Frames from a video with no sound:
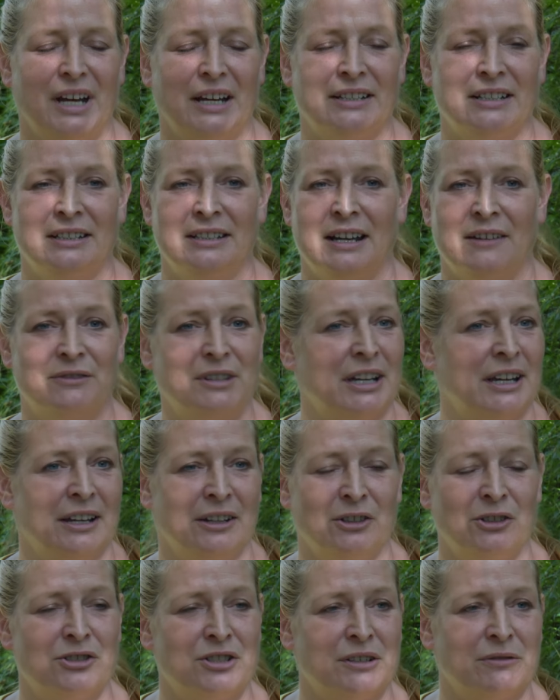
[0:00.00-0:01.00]
I didn't have the
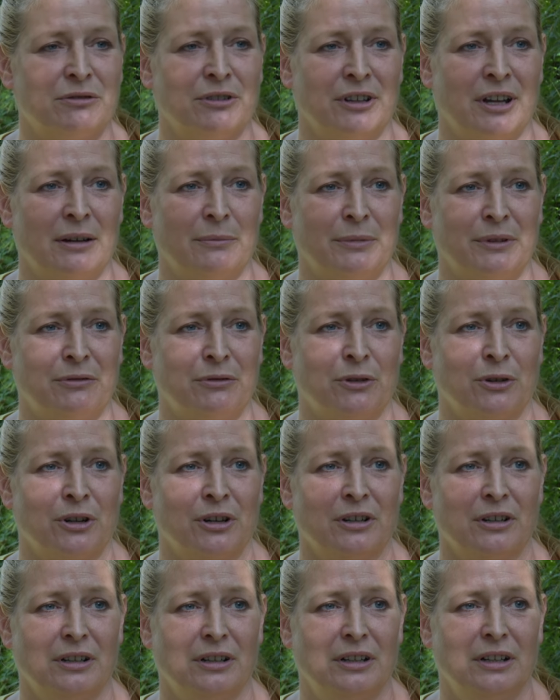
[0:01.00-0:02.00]
energy for that
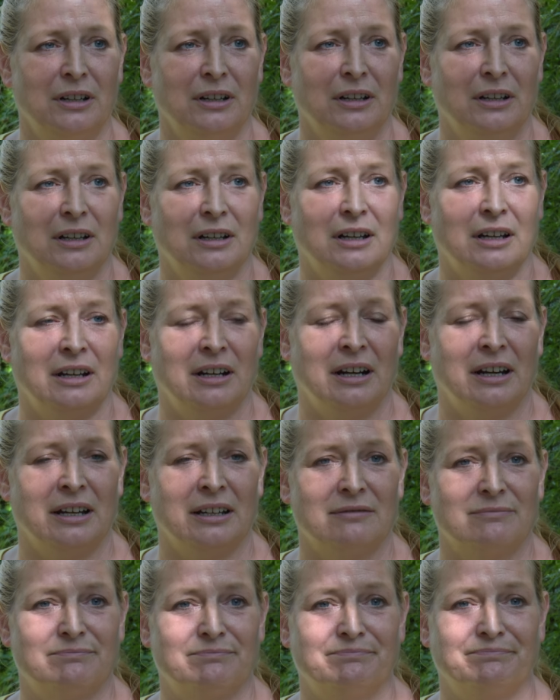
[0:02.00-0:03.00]
before,
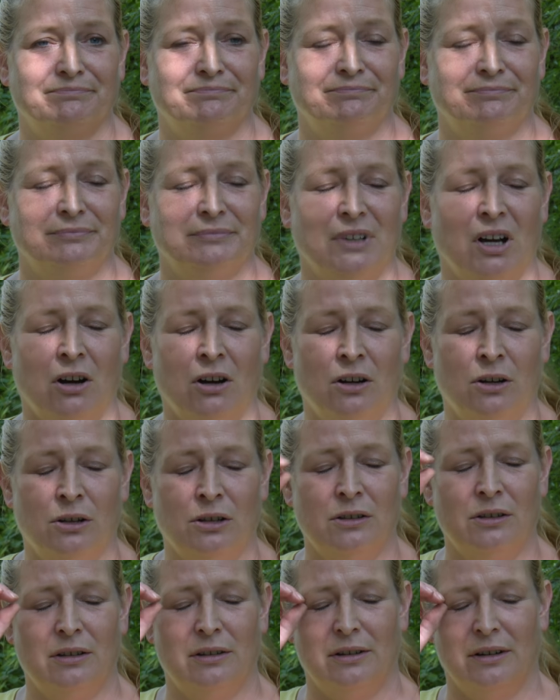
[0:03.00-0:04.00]
and
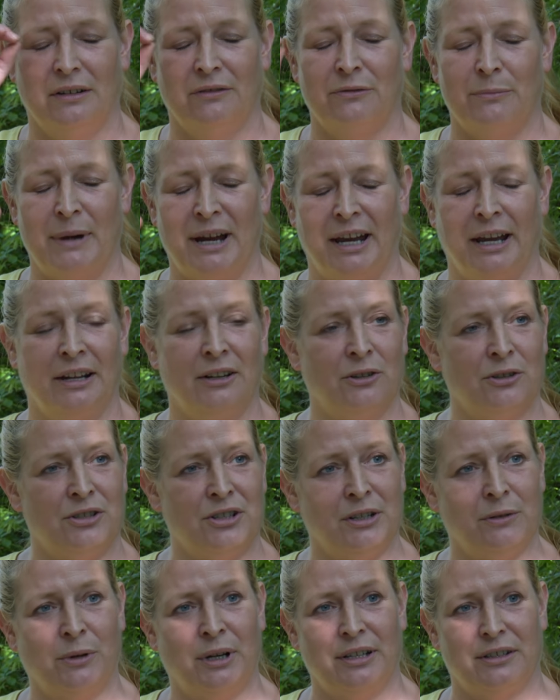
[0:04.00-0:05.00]
all of my
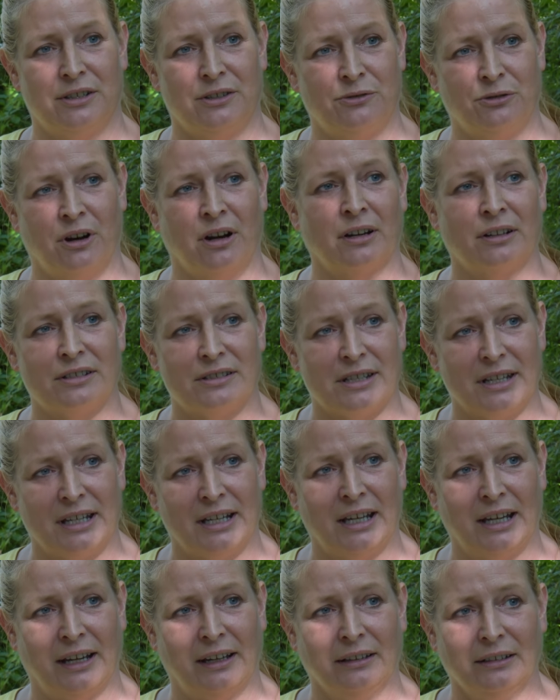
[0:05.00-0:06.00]
energy went to drug
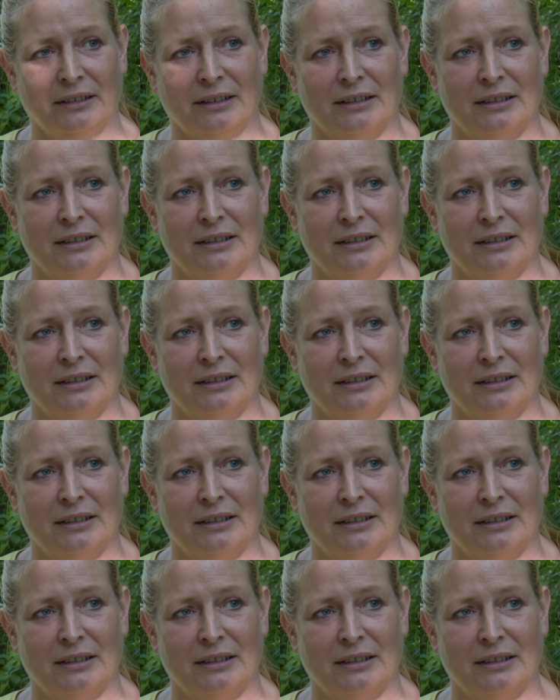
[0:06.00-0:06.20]
seeking.